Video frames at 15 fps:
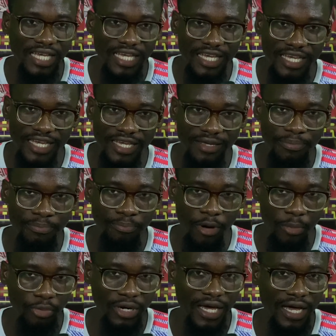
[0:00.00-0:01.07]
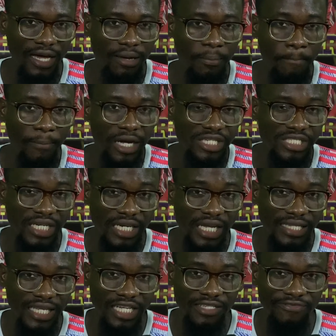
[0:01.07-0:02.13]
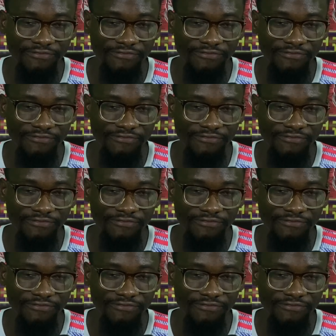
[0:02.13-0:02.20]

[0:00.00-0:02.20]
a popular Manchester United